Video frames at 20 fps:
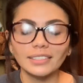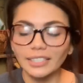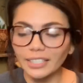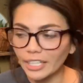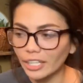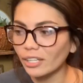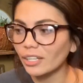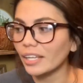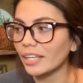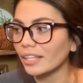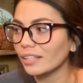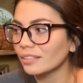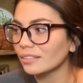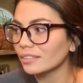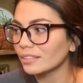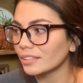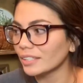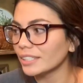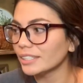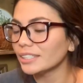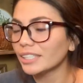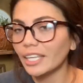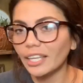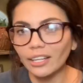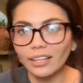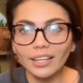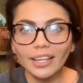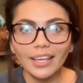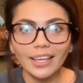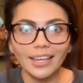Kill it. Let's
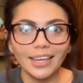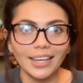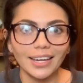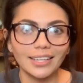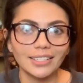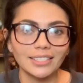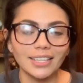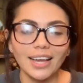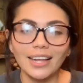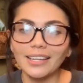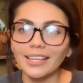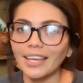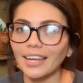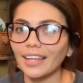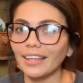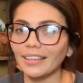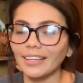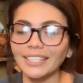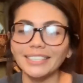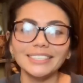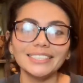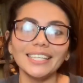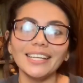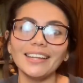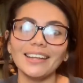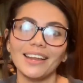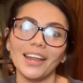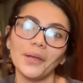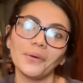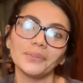kill it, get it done, get it listed,
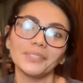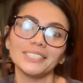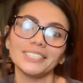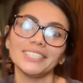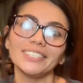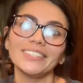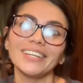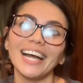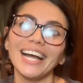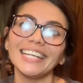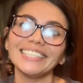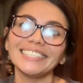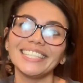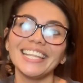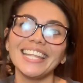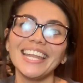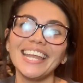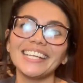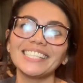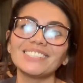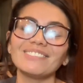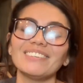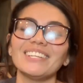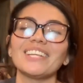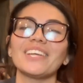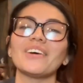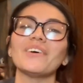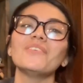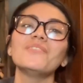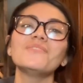and I will see you guys in the next
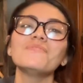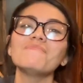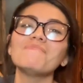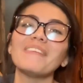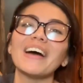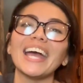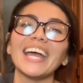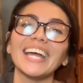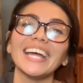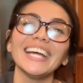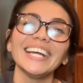video. Bye.